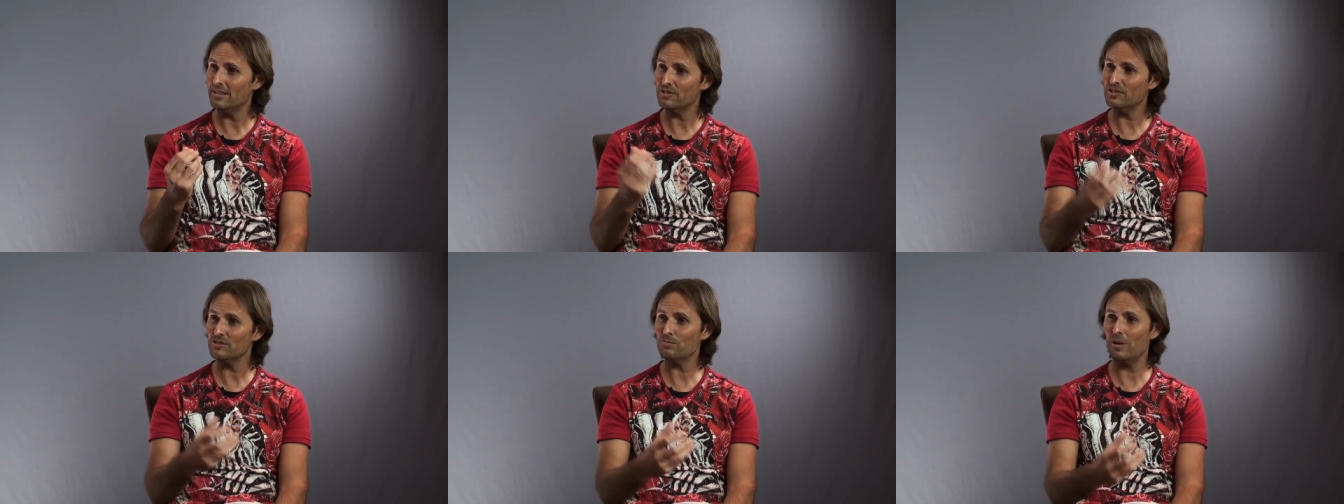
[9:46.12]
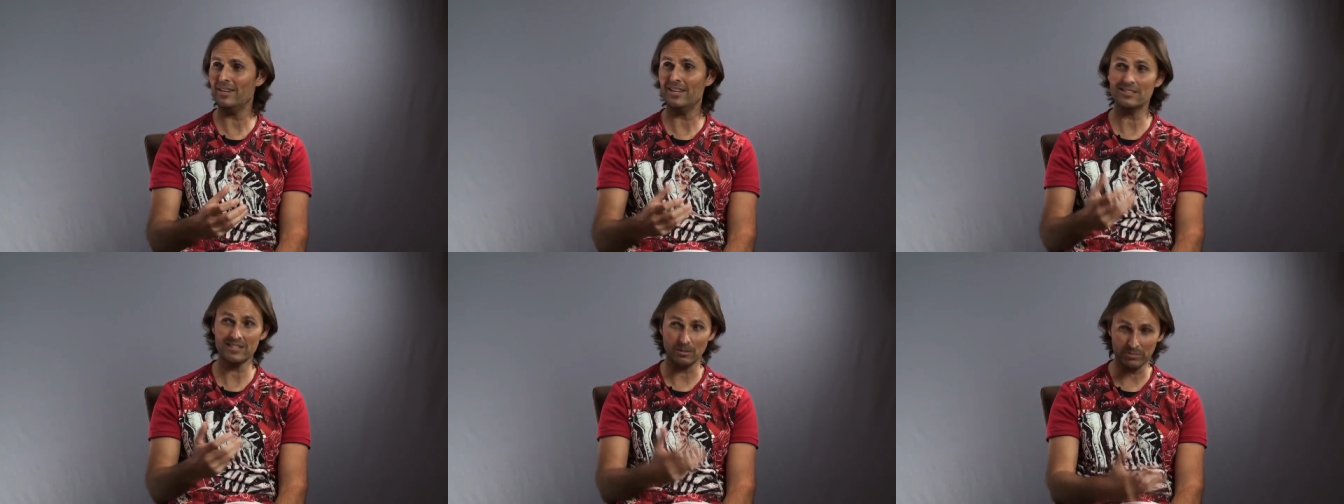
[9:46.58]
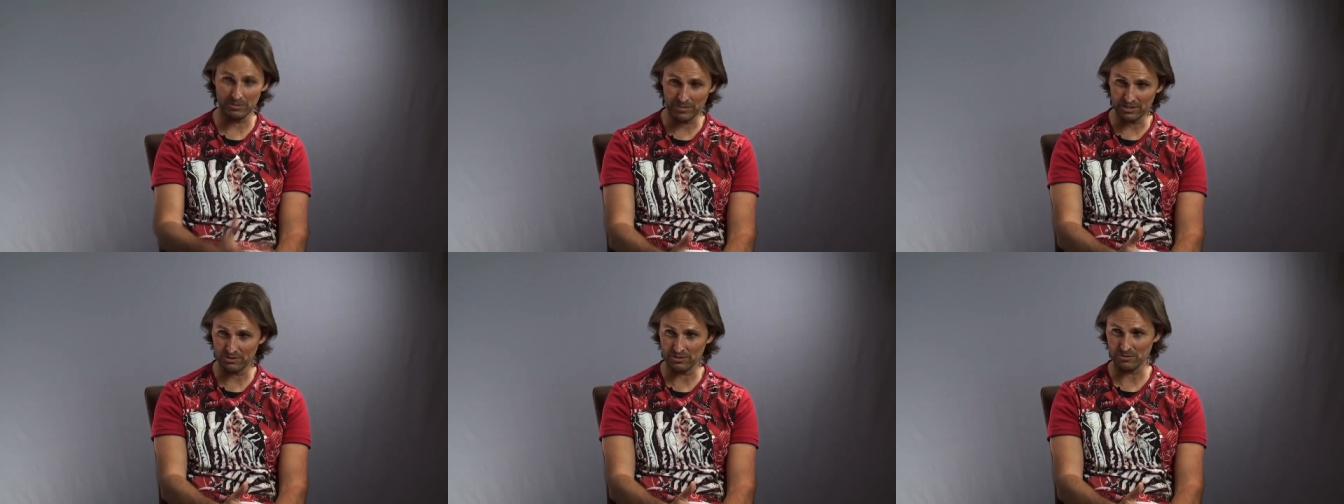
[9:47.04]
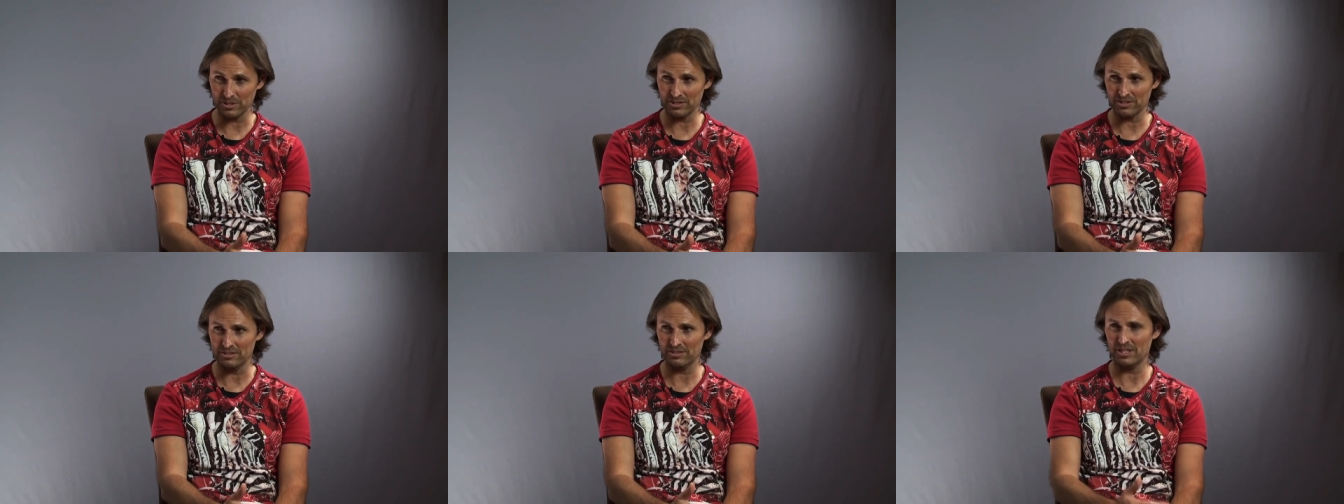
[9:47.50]
And this is why they're supplementary
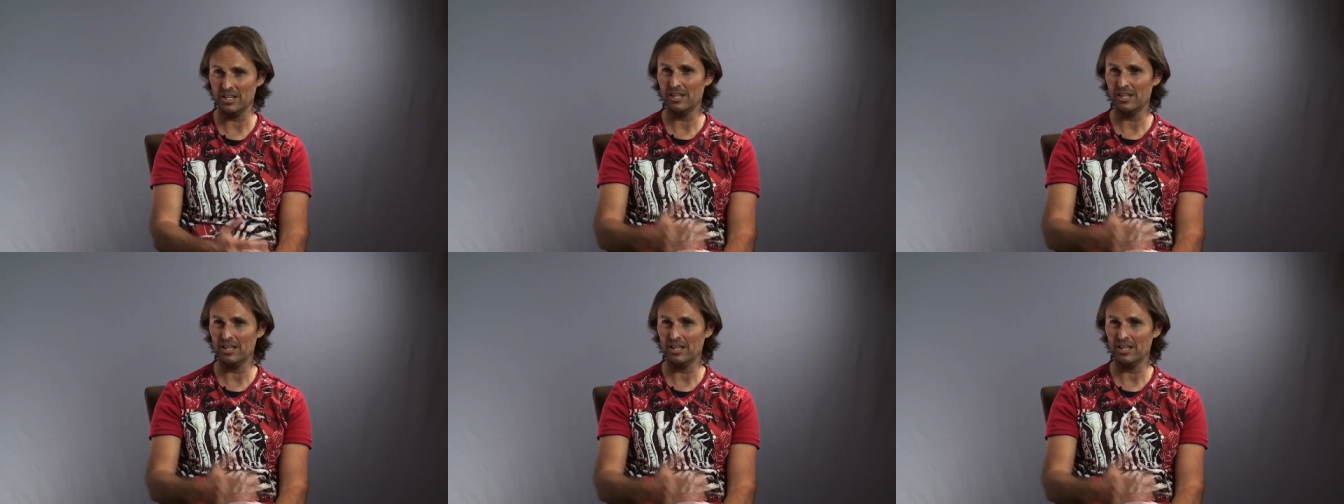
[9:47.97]
questions.